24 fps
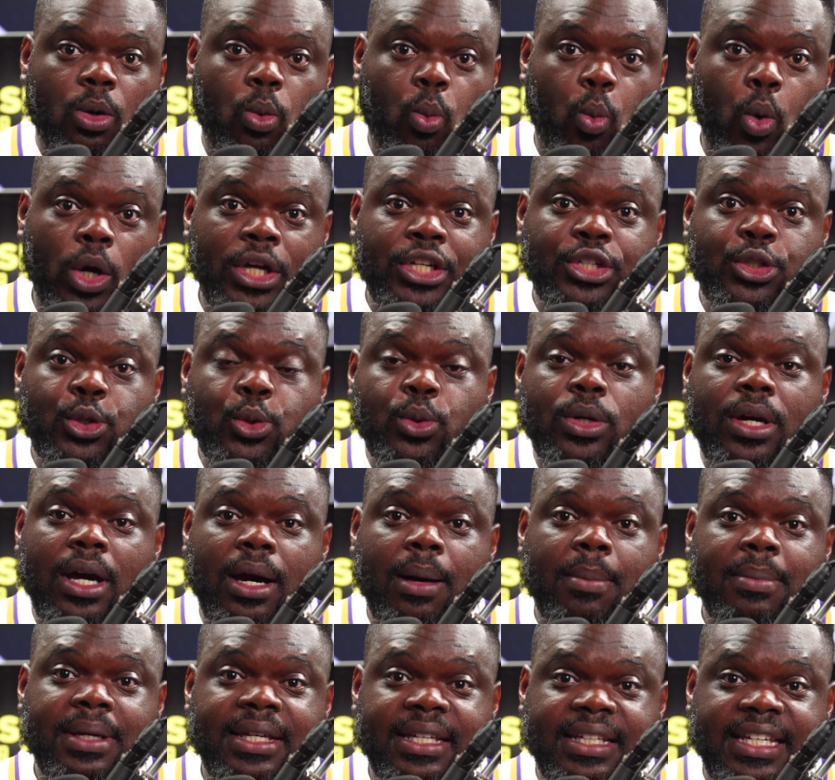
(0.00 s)
When you
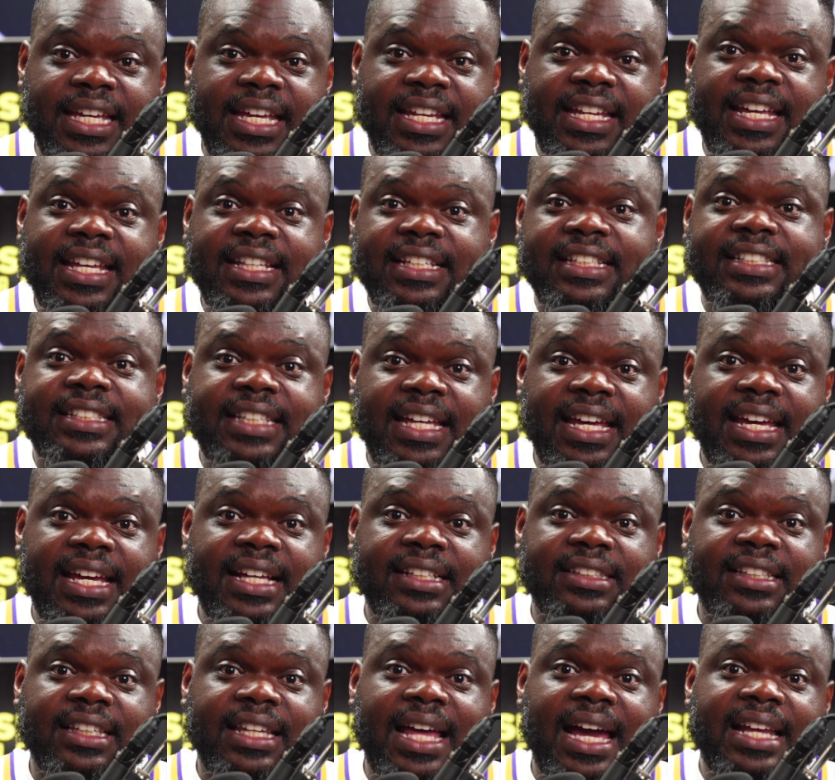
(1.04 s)
get in the
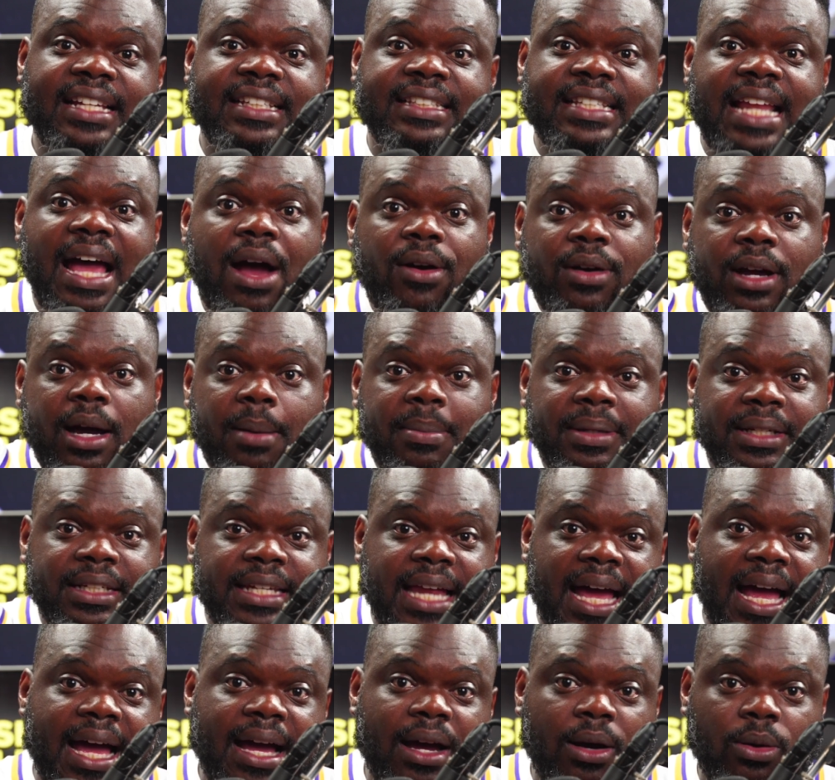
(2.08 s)
stands, the light is now coming
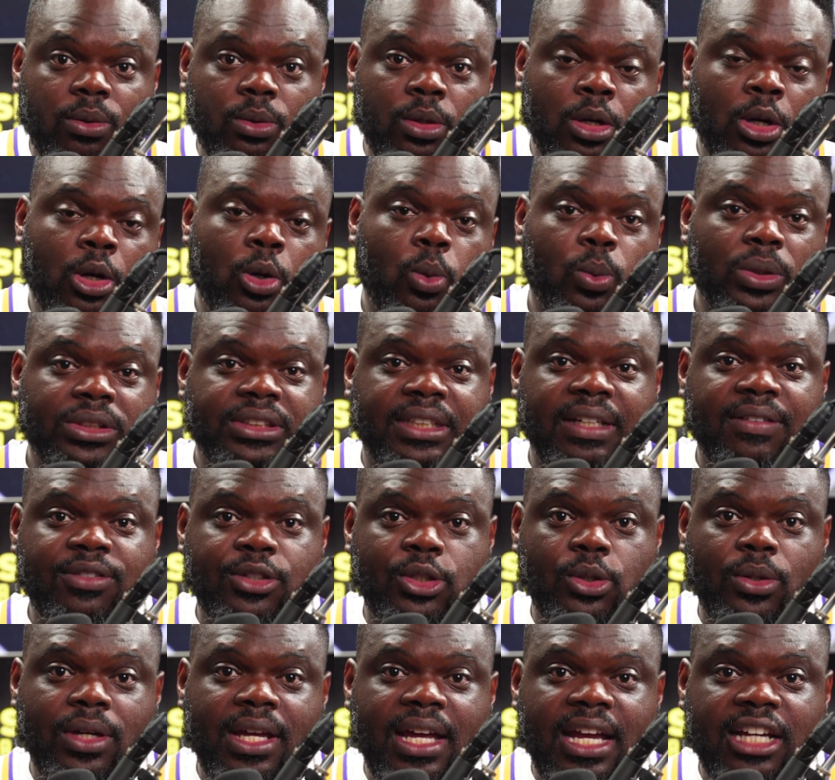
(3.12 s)
down, which gives
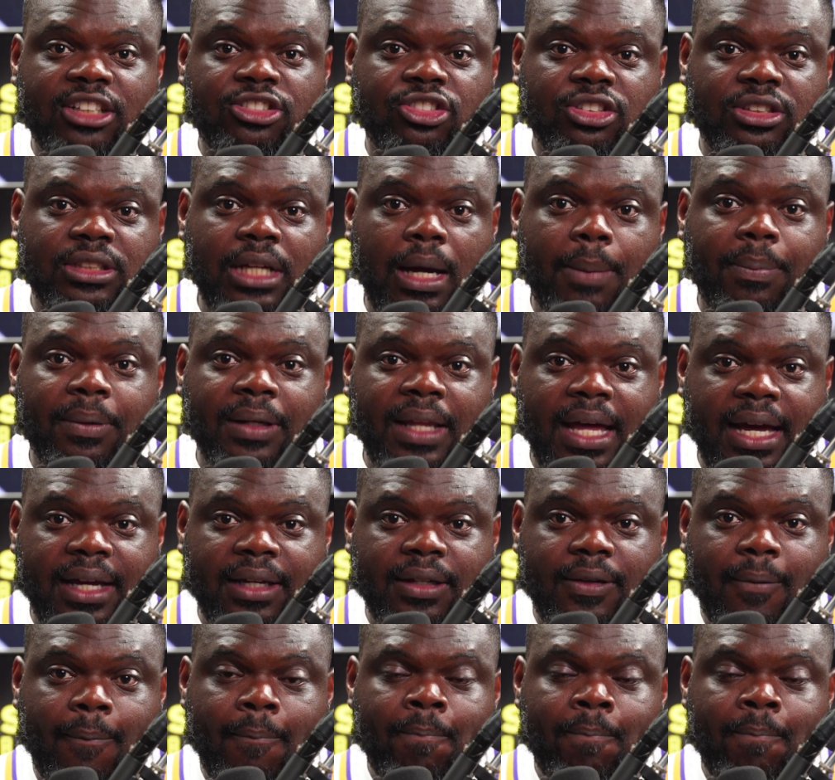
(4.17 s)
you an extra stop of light.